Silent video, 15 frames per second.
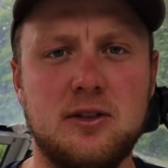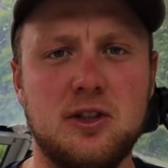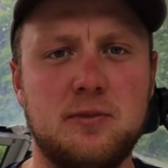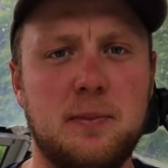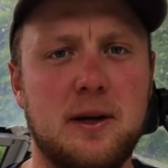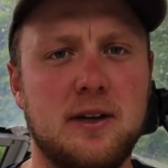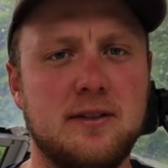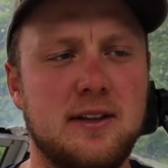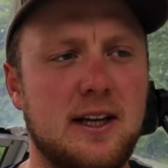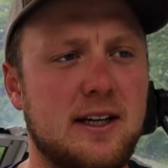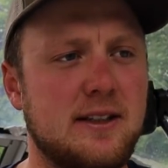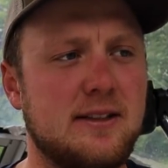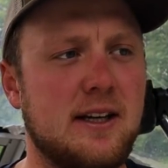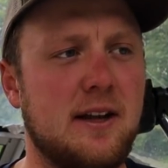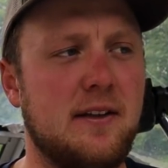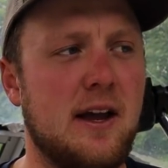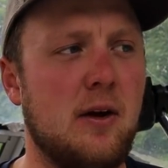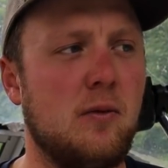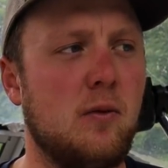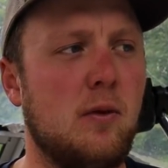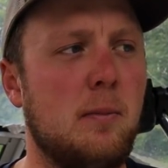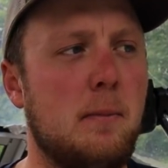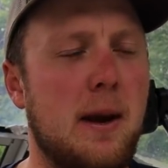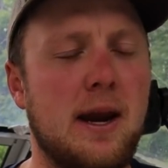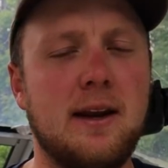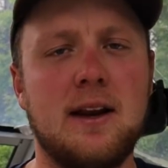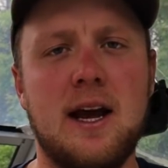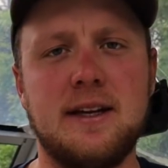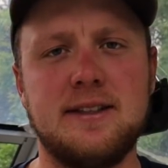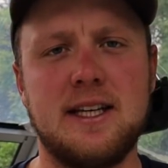just because, like I said, that main
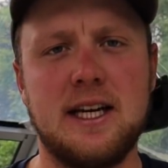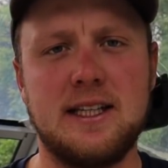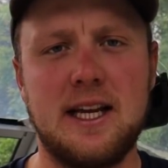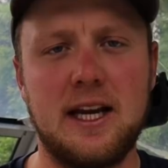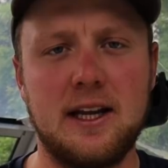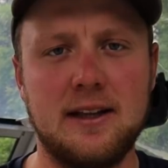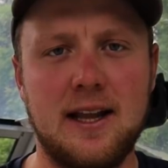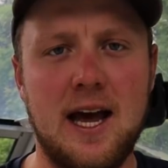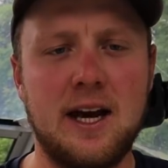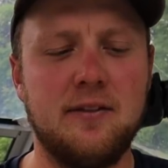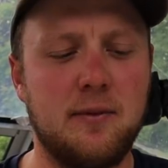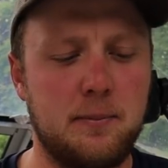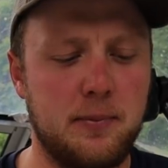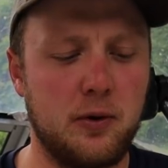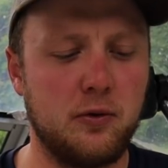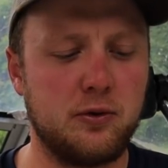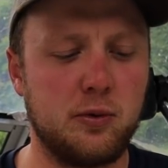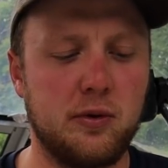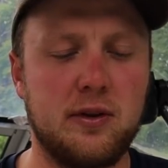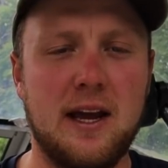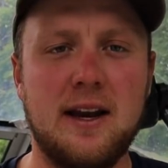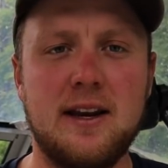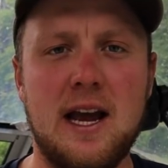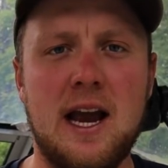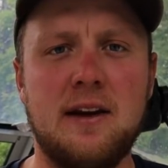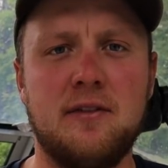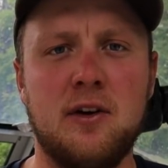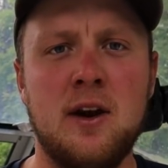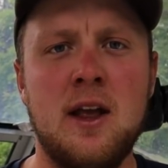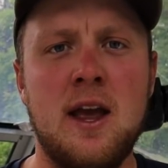line's going to take a lot of abuse with that
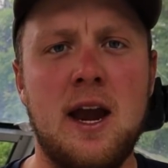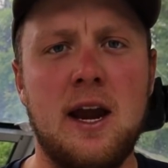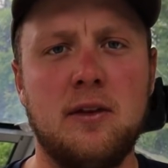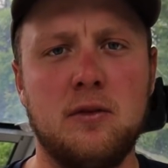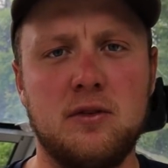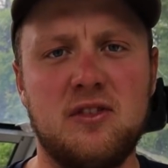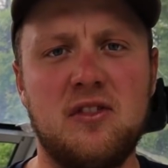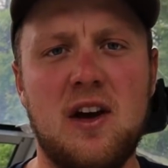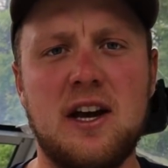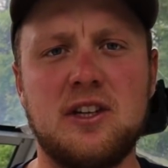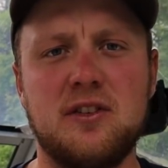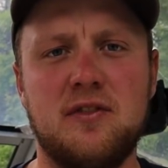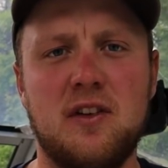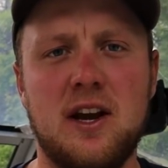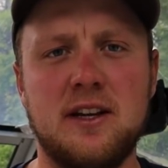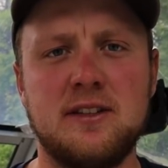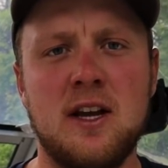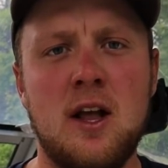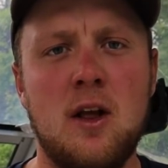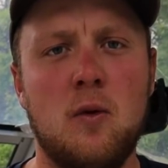diver and those flasher flies,